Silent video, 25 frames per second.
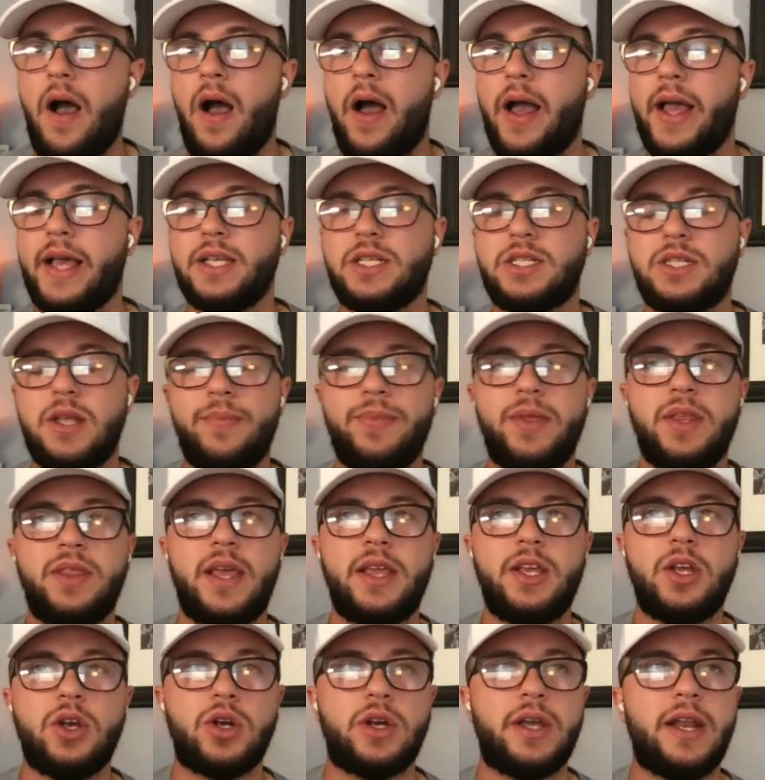uh, is something
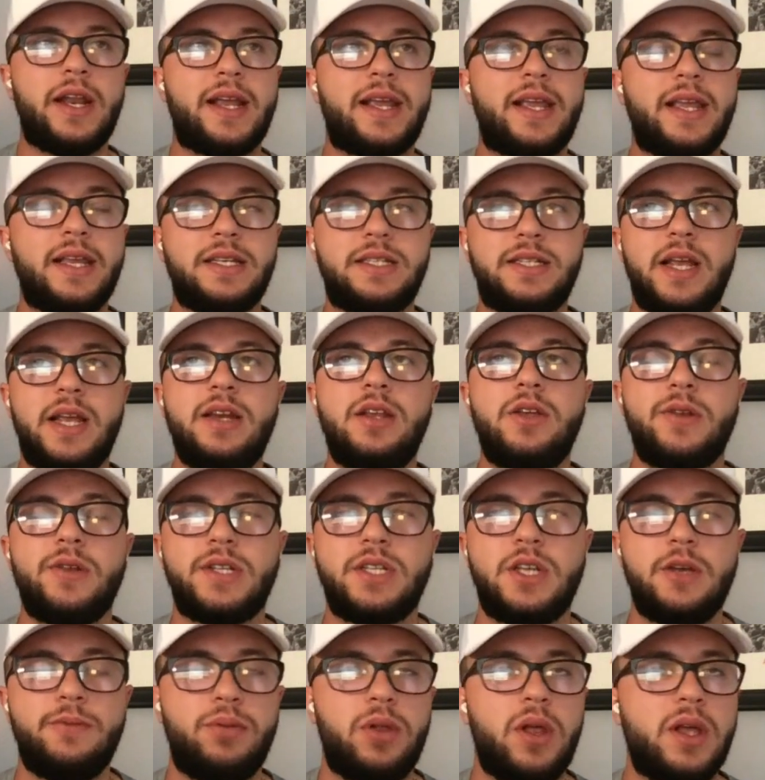that you're going to continue to see.